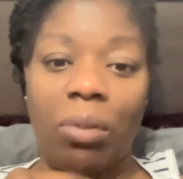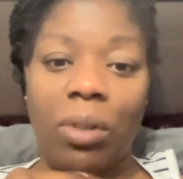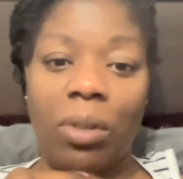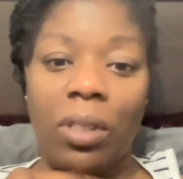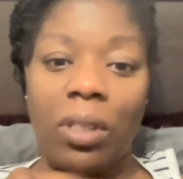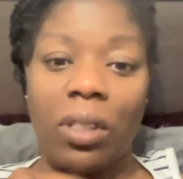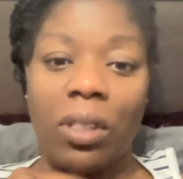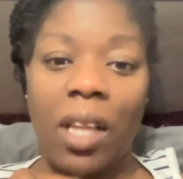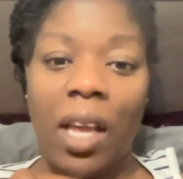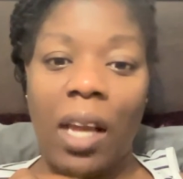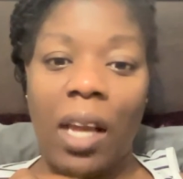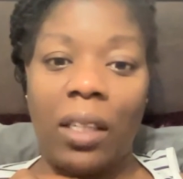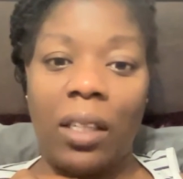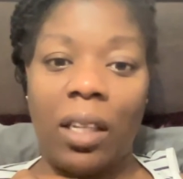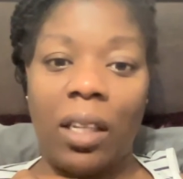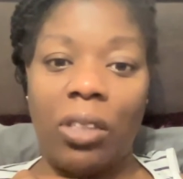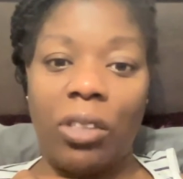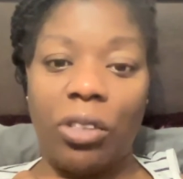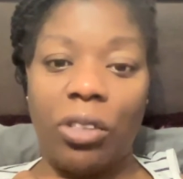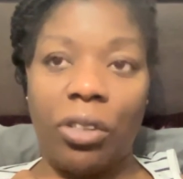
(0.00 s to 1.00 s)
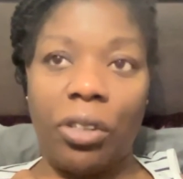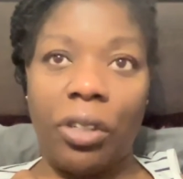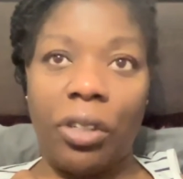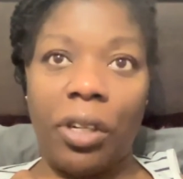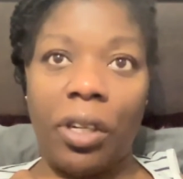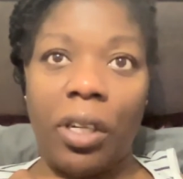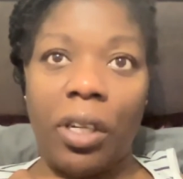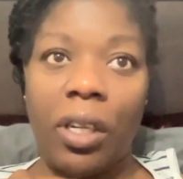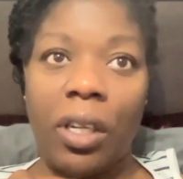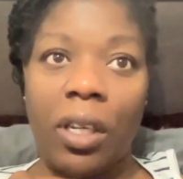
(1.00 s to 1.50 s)
was lackluster.
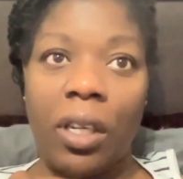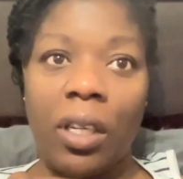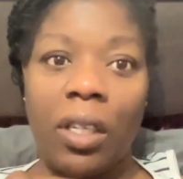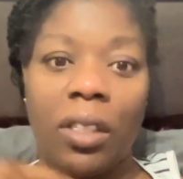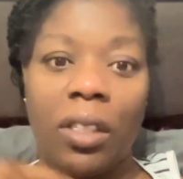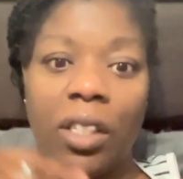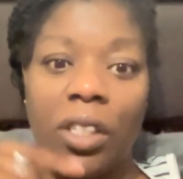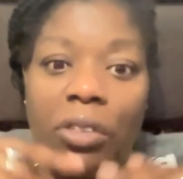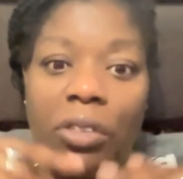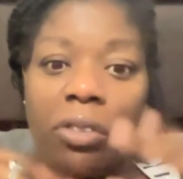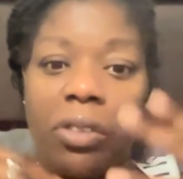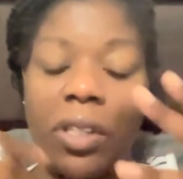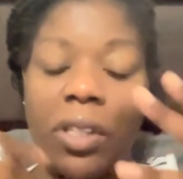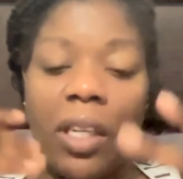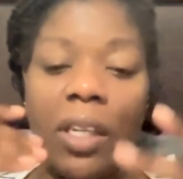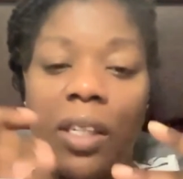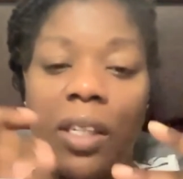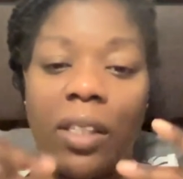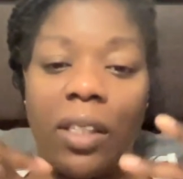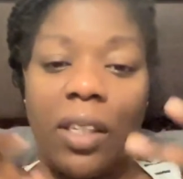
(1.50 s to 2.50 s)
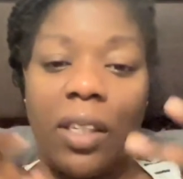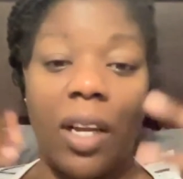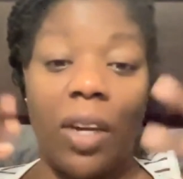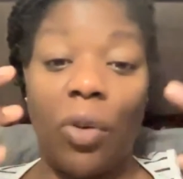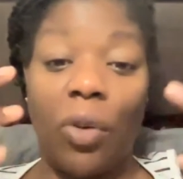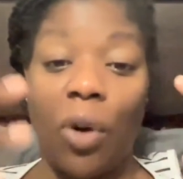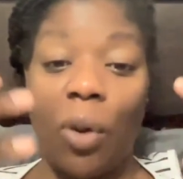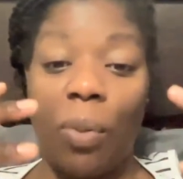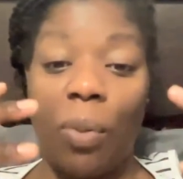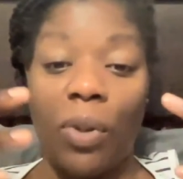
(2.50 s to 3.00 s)
These are things that I
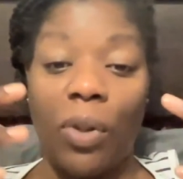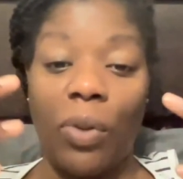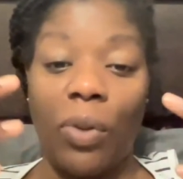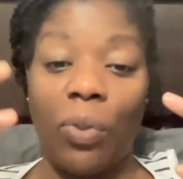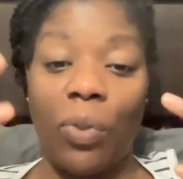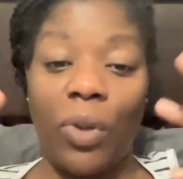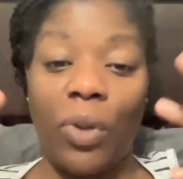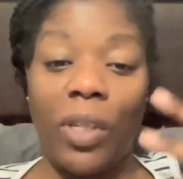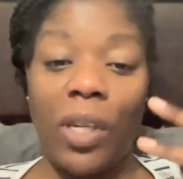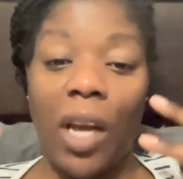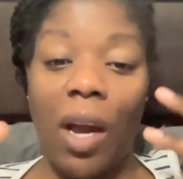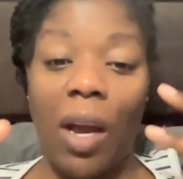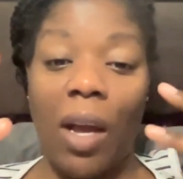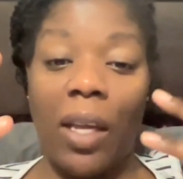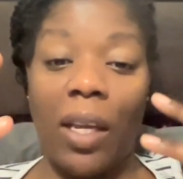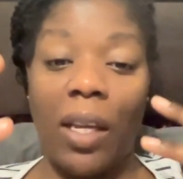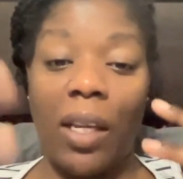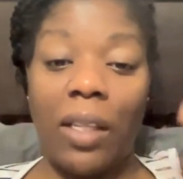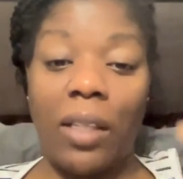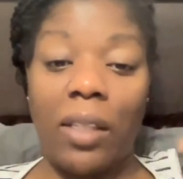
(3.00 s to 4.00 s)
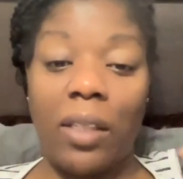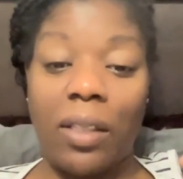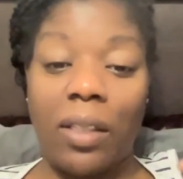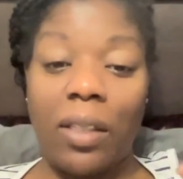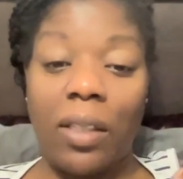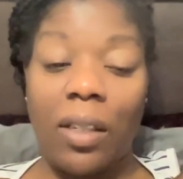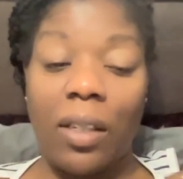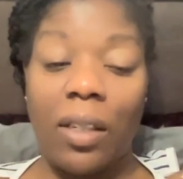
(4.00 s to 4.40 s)
normally would not eat.